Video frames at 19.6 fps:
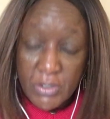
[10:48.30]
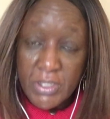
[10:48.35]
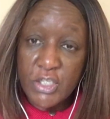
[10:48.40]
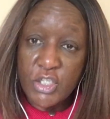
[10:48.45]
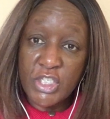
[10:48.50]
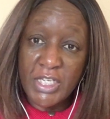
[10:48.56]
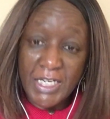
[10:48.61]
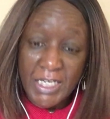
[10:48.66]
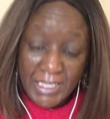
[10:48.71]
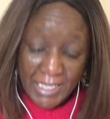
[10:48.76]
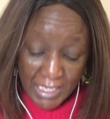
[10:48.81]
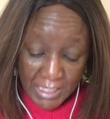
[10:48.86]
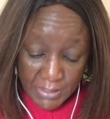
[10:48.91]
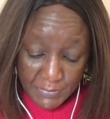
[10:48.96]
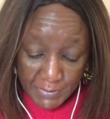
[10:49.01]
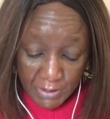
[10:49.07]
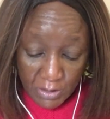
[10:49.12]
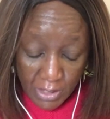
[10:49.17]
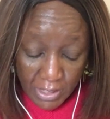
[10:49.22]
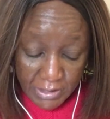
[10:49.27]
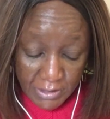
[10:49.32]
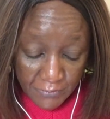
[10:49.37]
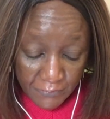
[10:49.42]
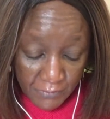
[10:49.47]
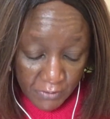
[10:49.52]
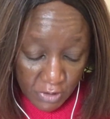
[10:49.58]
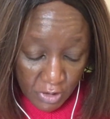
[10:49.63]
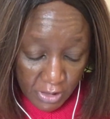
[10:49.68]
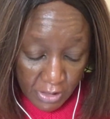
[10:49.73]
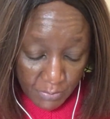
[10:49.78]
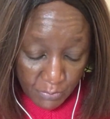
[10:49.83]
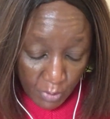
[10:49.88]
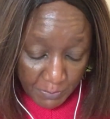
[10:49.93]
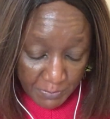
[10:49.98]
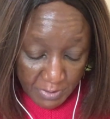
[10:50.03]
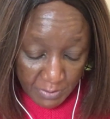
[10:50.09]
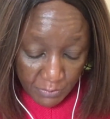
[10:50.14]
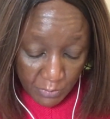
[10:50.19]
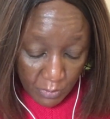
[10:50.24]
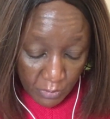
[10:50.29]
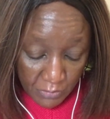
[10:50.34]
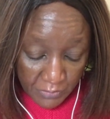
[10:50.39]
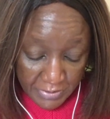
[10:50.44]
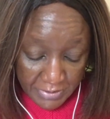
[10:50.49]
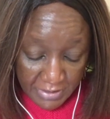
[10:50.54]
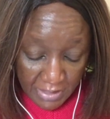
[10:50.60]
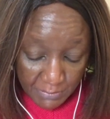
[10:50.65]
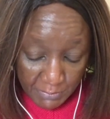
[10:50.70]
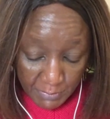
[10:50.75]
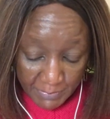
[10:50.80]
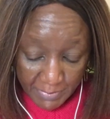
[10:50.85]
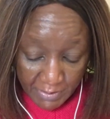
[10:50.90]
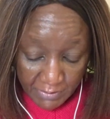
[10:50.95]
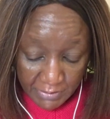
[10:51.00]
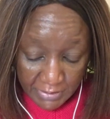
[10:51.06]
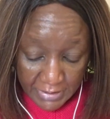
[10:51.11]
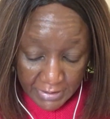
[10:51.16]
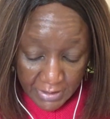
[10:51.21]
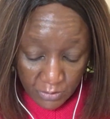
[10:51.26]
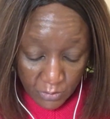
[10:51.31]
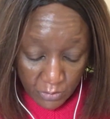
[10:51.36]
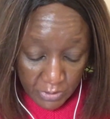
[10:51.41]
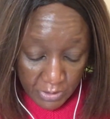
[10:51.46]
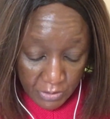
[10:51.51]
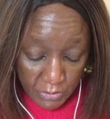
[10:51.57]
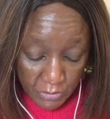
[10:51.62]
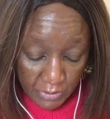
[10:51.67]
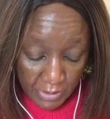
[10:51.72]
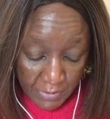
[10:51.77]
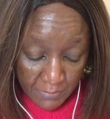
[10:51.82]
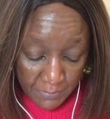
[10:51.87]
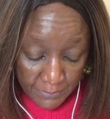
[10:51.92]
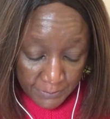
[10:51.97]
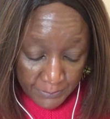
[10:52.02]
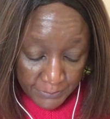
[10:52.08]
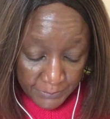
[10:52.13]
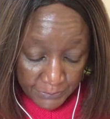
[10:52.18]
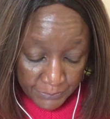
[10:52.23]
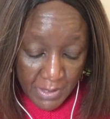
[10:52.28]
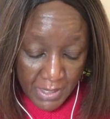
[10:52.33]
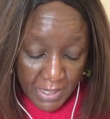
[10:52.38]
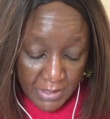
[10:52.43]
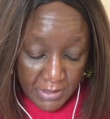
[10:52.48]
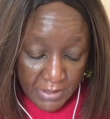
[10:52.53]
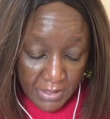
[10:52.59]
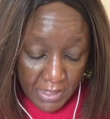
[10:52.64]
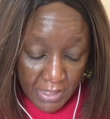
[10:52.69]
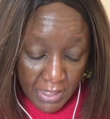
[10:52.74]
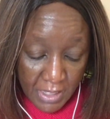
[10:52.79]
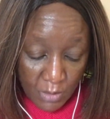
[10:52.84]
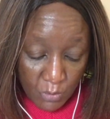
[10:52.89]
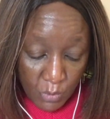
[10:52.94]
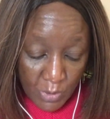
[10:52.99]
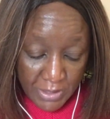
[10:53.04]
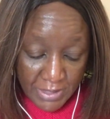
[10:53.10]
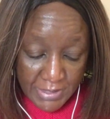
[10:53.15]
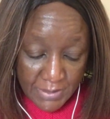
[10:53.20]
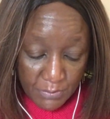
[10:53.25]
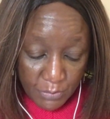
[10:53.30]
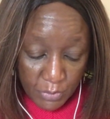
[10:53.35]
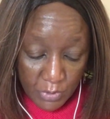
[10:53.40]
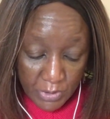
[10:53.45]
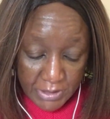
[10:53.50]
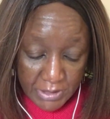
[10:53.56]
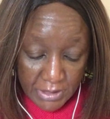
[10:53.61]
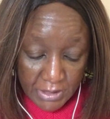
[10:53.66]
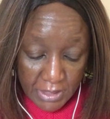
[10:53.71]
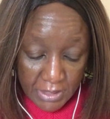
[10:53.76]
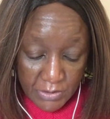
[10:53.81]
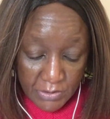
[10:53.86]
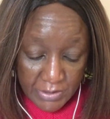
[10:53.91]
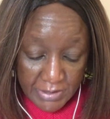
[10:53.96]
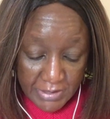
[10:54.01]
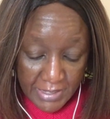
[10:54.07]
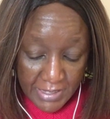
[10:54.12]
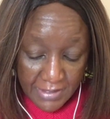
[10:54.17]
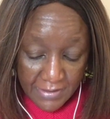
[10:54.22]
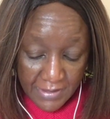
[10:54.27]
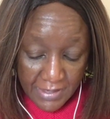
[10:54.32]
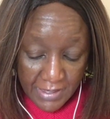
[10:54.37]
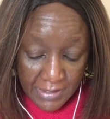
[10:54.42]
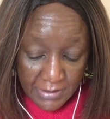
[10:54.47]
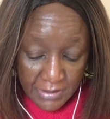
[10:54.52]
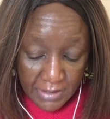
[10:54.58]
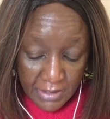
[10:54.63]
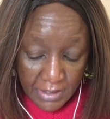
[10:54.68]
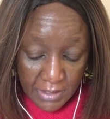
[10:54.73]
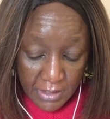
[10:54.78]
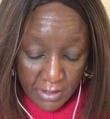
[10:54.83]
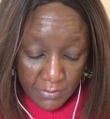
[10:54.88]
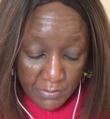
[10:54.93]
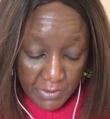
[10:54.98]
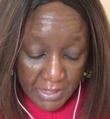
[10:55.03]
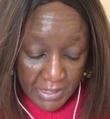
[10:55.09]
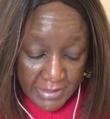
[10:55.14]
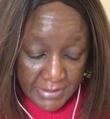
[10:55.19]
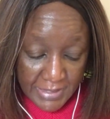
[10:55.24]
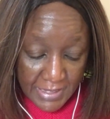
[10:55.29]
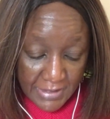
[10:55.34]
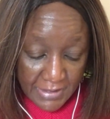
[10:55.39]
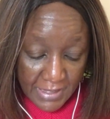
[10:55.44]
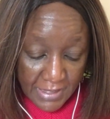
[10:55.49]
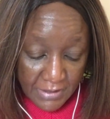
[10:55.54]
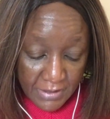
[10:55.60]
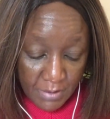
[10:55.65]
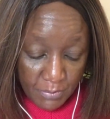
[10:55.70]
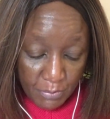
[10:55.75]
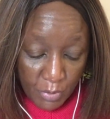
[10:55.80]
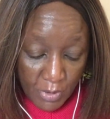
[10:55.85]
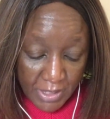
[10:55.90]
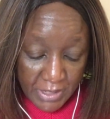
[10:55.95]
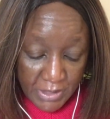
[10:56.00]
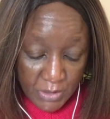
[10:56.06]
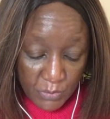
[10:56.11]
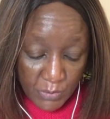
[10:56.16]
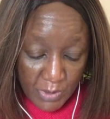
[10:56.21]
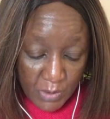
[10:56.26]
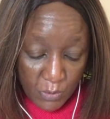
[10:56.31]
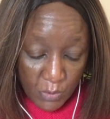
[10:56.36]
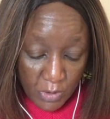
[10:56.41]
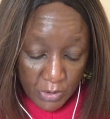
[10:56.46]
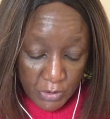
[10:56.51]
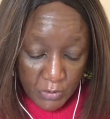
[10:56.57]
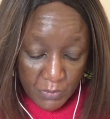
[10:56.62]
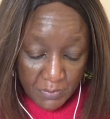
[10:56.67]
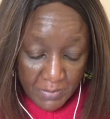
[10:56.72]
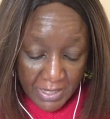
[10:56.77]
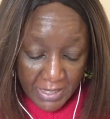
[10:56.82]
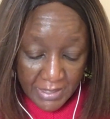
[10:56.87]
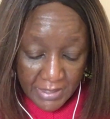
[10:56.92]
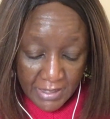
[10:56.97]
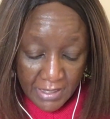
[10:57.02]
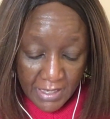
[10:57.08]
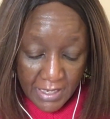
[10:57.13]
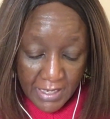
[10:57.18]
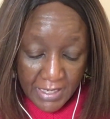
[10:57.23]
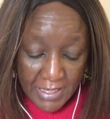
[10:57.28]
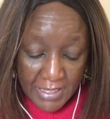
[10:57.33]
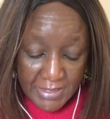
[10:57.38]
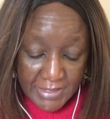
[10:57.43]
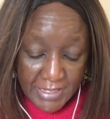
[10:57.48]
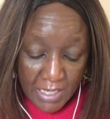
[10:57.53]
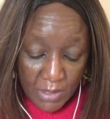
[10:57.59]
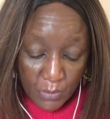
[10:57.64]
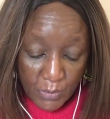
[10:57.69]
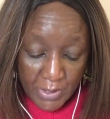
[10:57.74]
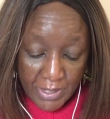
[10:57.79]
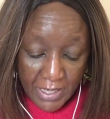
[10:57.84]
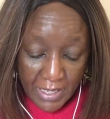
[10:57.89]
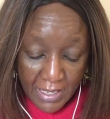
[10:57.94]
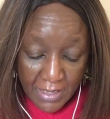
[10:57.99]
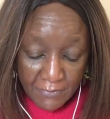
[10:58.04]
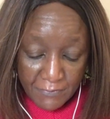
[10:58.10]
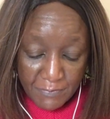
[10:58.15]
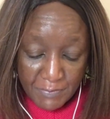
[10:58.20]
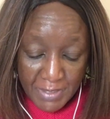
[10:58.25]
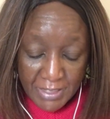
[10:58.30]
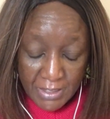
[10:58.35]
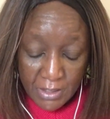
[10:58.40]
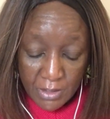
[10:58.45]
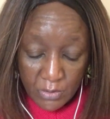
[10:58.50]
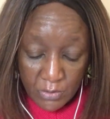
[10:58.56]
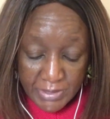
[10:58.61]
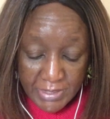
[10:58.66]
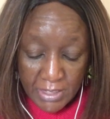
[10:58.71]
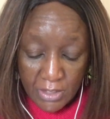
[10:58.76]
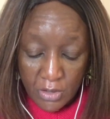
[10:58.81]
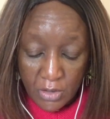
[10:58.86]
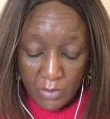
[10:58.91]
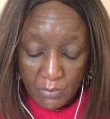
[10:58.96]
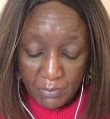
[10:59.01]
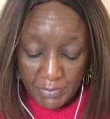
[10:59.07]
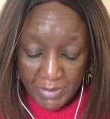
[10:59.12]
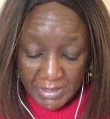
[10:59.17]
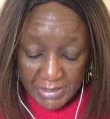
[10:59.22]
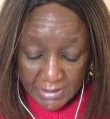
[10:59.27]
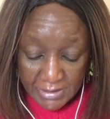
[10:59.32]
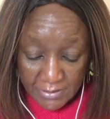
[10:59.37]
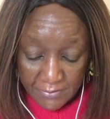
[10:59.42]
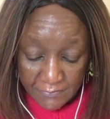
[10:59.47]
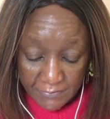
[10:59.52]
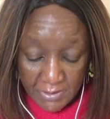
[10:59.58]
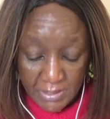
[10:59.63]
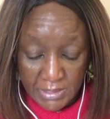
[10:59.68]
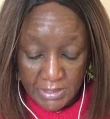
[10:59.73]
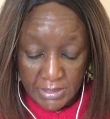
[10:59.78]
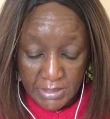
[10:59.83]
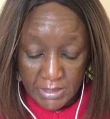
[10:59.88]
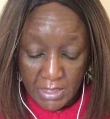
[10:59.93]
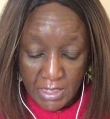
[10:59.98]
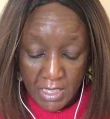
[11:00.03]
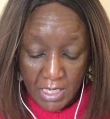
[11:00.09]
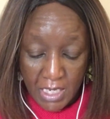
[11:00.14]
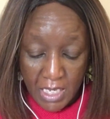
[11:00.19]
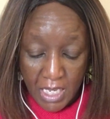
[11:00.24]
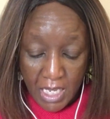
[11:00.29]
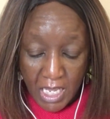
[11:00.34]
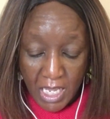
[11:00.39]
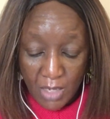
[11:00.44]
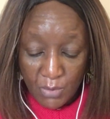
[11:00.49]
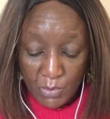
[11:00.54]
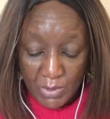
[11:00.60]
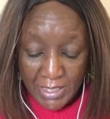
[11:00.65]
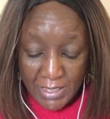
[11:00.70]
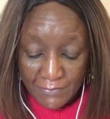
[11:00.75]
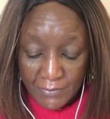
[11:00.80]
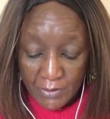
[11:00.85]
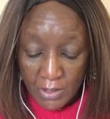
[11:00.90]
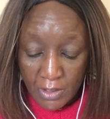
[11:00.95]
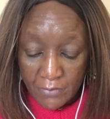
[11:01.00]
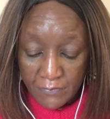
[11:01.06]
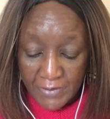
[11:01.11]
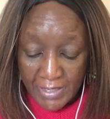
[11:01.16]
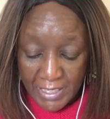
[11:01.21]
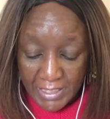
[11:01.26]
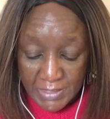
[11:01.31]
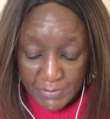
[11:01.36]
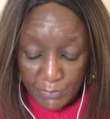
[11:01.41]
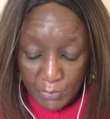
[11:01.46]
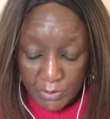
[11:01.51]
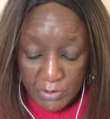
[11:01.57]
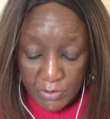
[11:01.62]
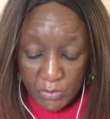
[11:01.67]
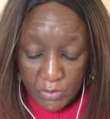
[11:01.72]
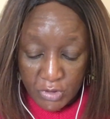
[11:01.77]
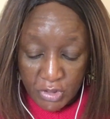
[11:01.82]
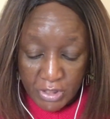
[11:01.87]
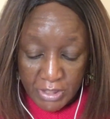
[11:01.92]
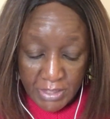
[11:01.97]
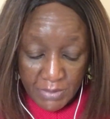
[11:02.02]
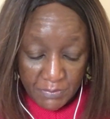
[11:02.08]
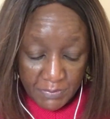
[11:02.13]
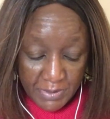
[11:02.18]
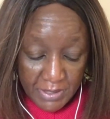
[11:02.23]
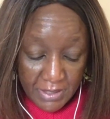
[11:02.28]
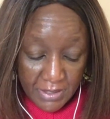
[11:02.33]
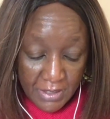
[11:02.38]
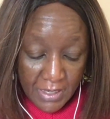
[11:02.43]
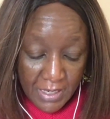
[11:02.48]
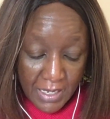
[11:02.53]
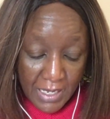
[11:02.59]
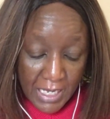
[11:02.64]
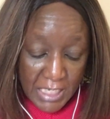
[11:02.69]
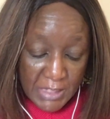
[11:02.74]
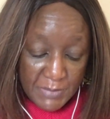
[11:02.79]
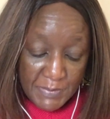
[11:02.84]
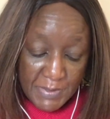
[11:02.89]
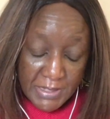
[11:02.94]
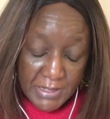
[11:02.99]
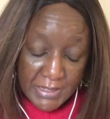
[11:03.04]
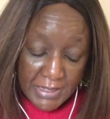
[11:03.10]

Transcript: the shilling has been artificially propped up all this time, apparently, according to him. But what is important is to say that he said that the point we want to make is that we have been losing competitiveness. Our level of exports to GDP has been